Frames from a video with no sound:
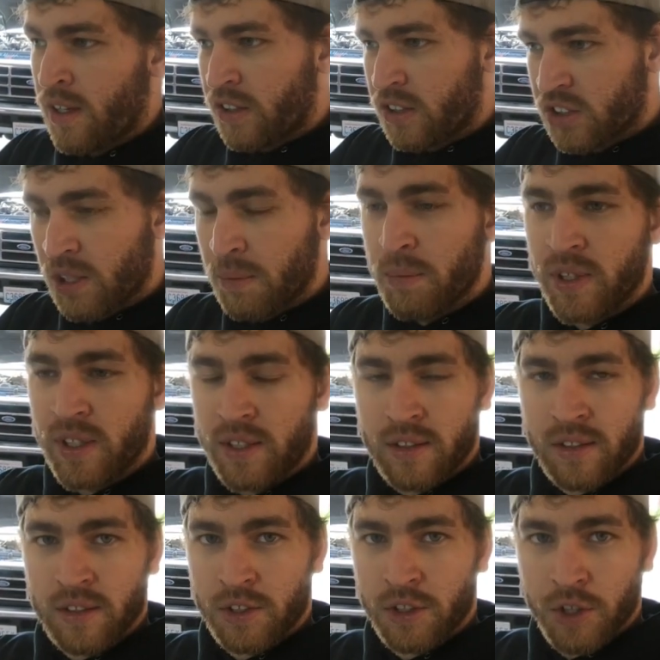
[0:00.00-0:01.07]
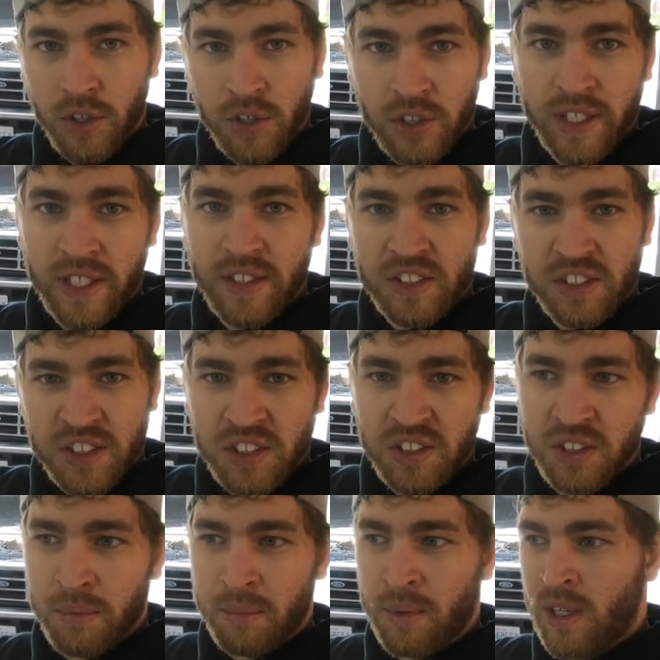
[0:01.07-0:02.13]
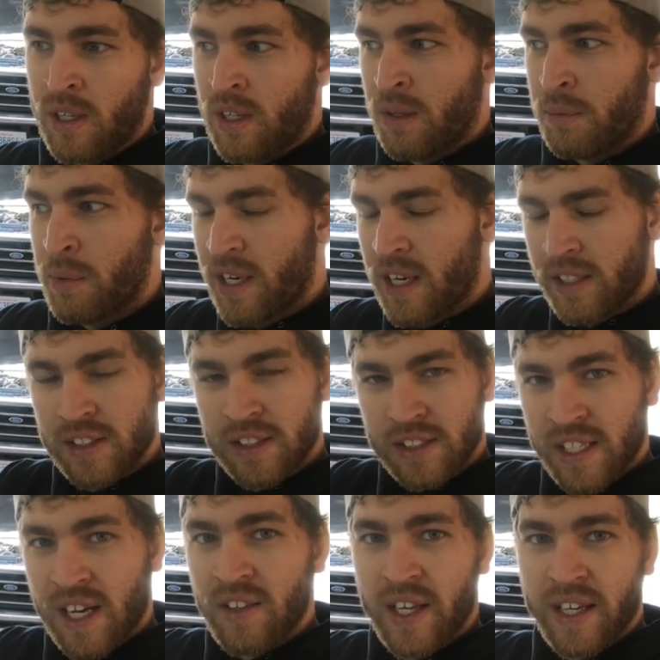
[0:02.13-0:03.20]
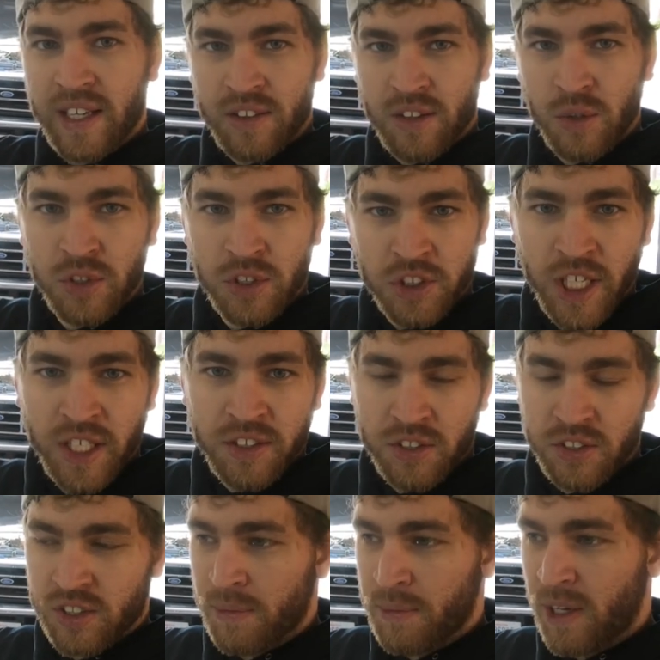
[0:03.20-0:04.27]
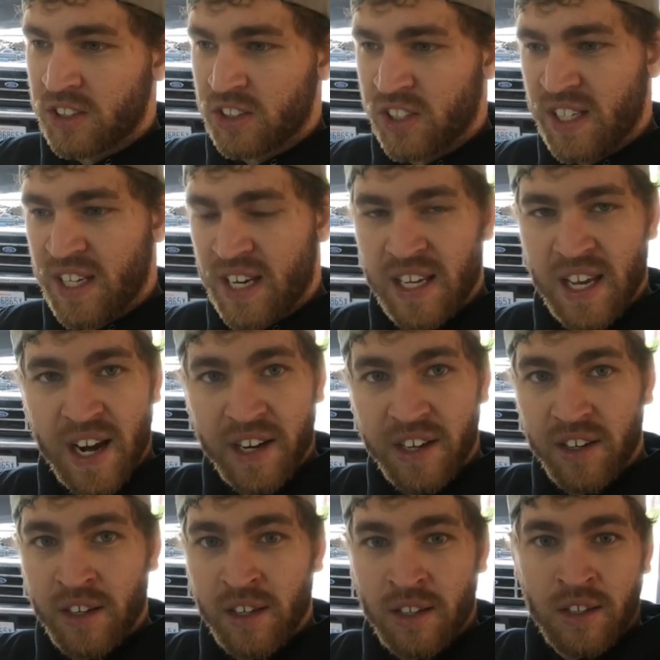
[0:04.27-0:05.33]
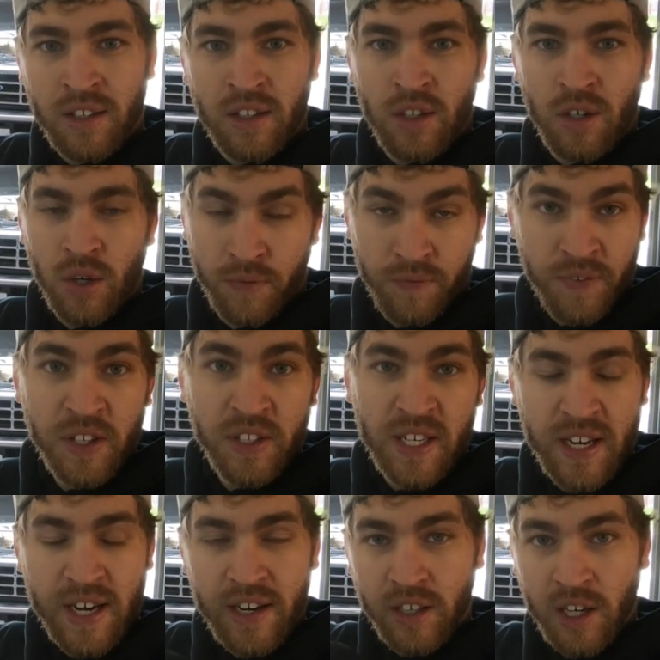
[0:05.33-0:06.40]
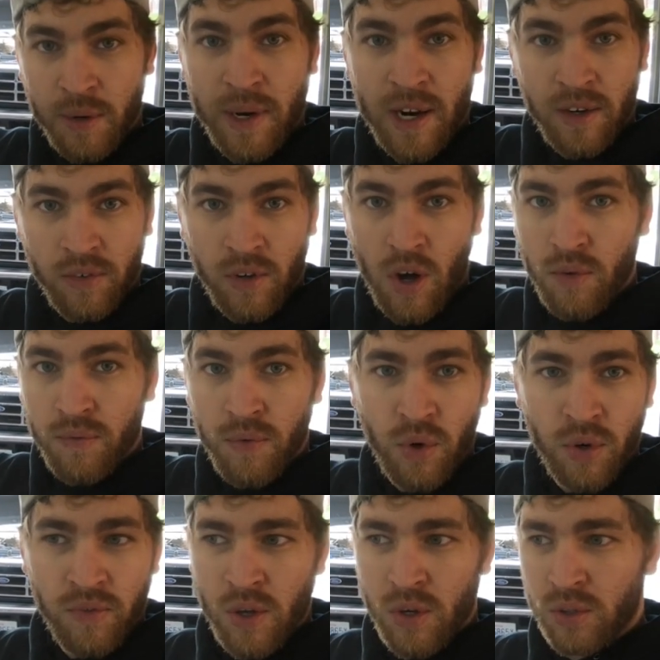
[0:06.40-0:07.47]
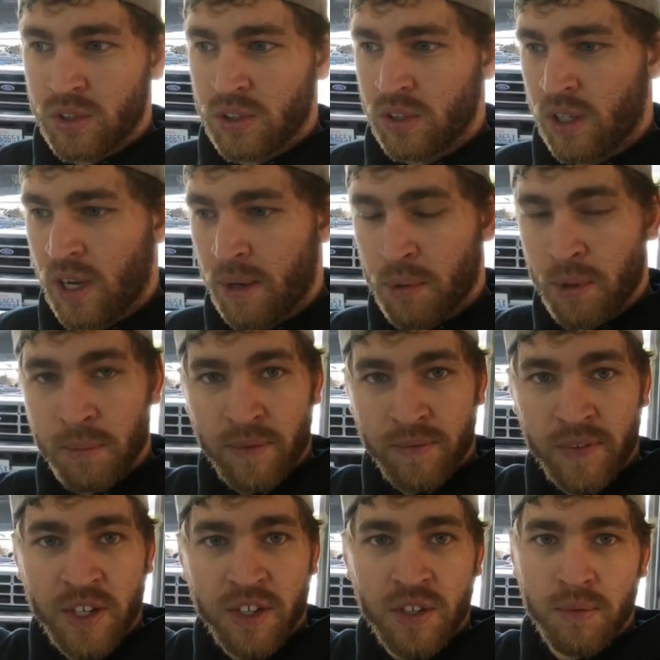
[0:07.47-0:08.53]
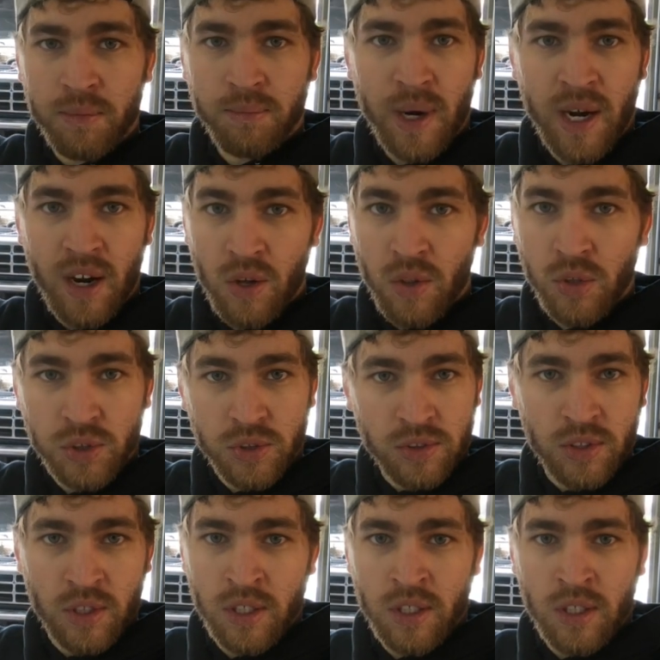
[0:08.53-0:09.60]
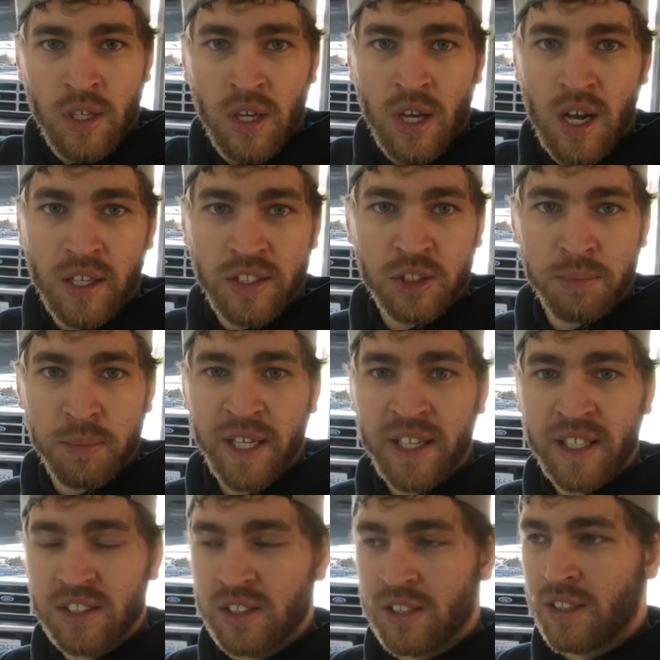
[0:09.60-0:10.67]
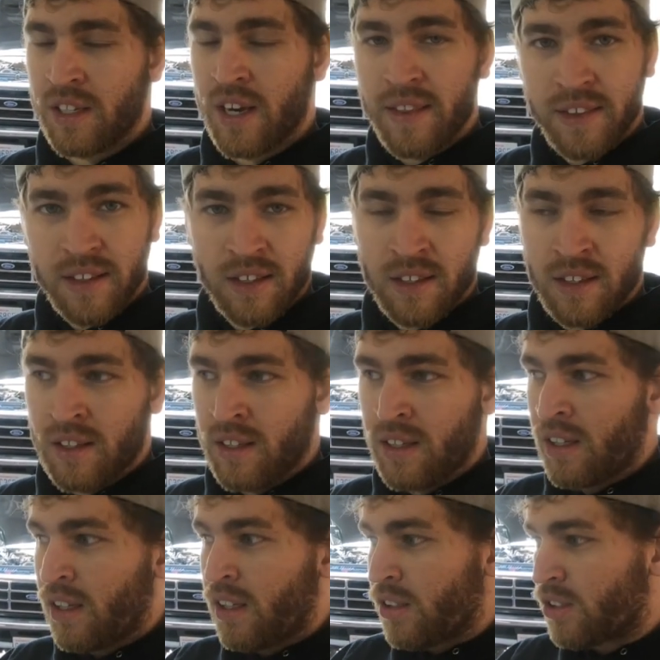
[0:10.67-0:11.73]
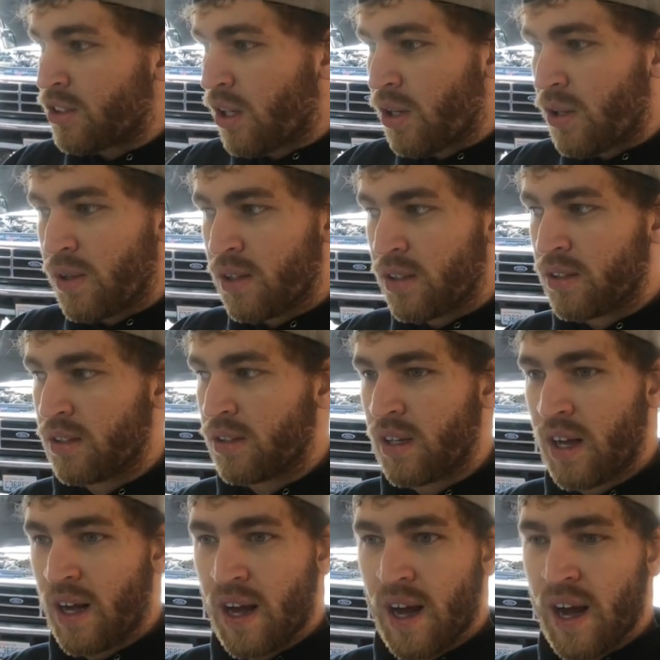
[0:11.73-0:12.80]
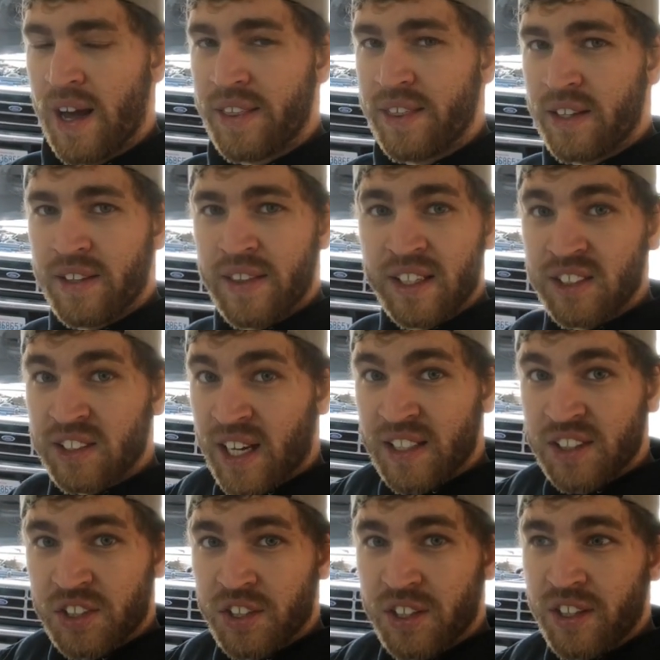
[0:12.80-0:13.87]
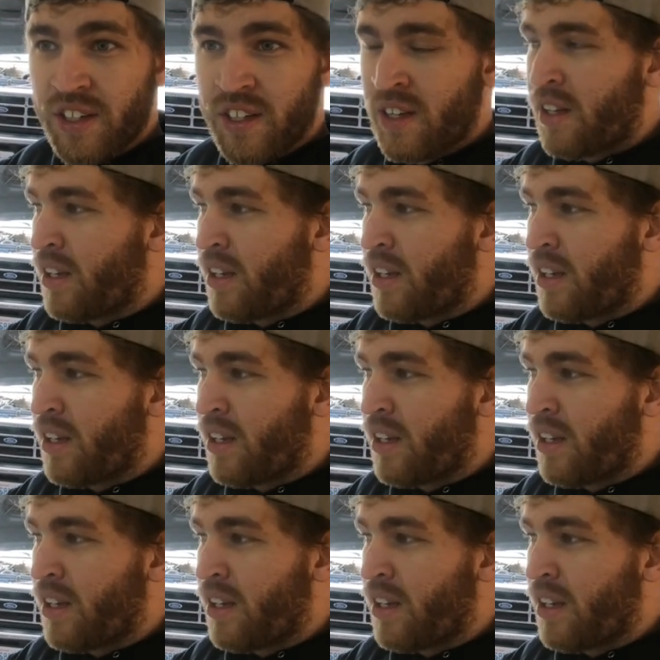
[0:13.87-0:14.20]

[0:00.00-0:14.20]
There's something gurgling in the system, but it doesn't sound like it those injectors. I'm not seeing any air or feeling any air coming out of all four of those. I put my finger by all those spigots, nothing. So I think that side's good.